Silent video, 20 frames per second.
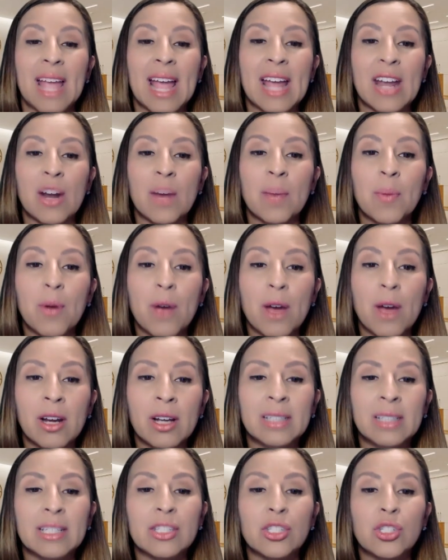And our
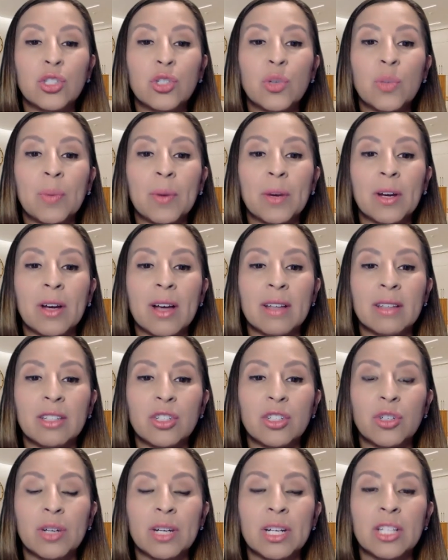product is super
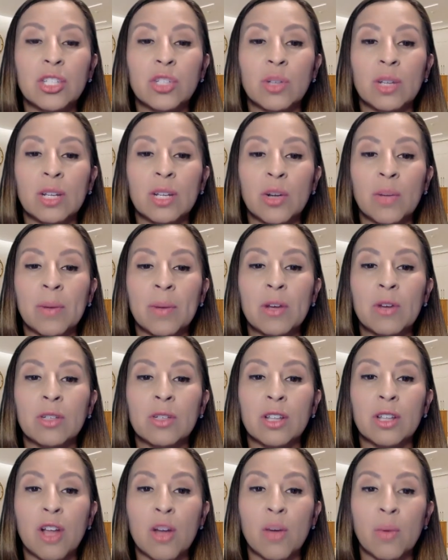concentrated, so a little bit
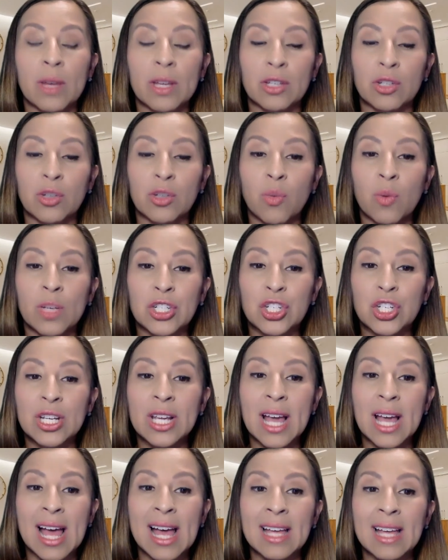goes a long way. So what
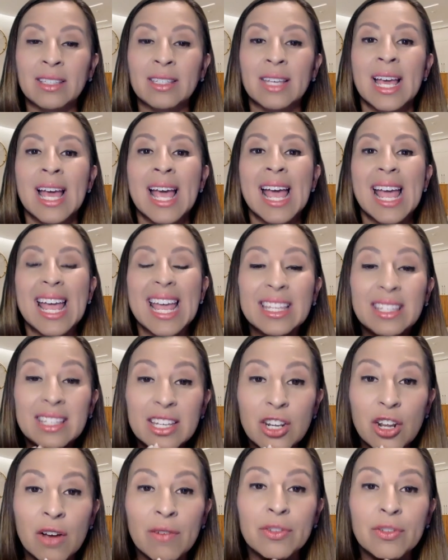she has, it's
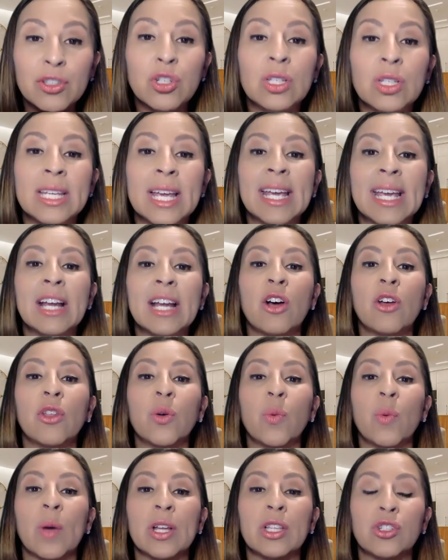enough to take it all
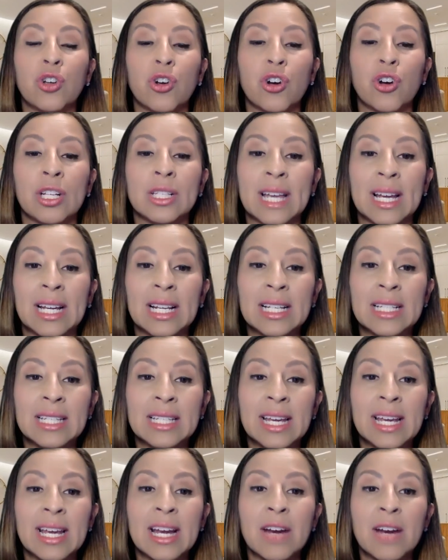the way to her
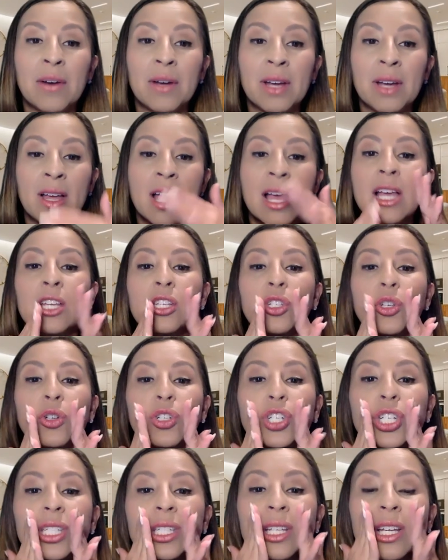décolleté area.
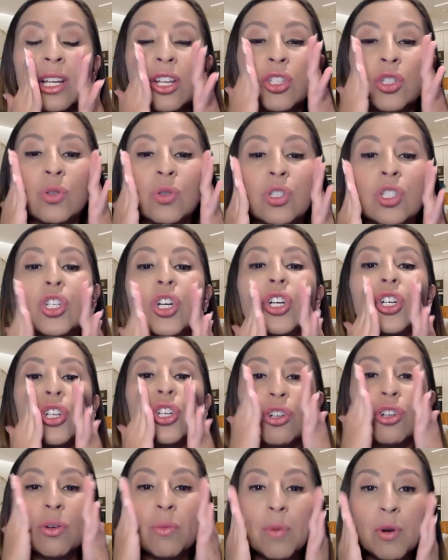So she's going to do
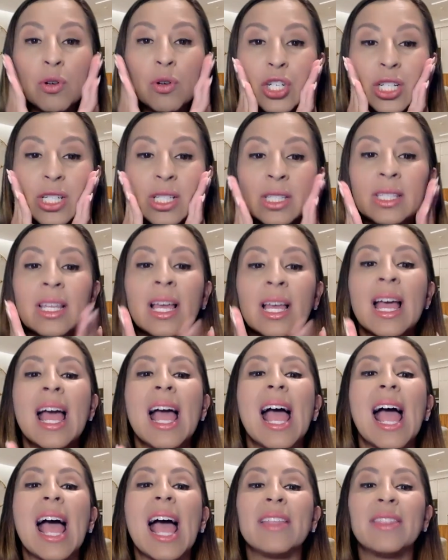circular motions.
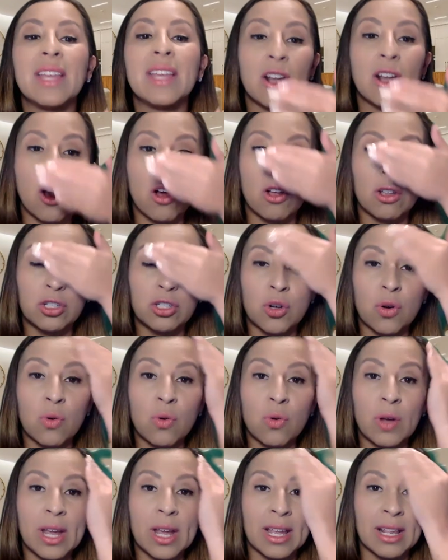And then
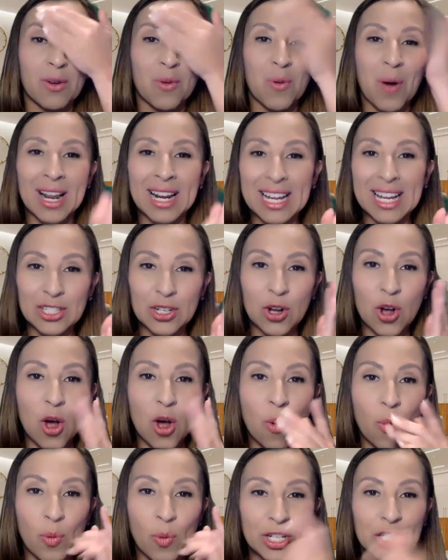also in what I like to
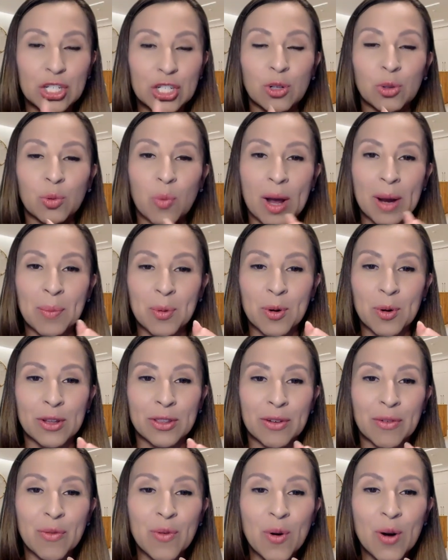call windshield wiper
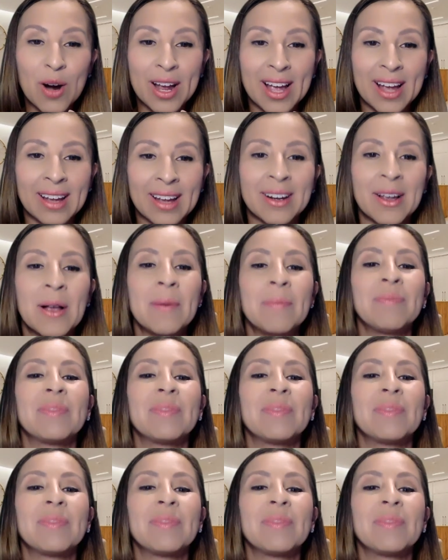on the forehead.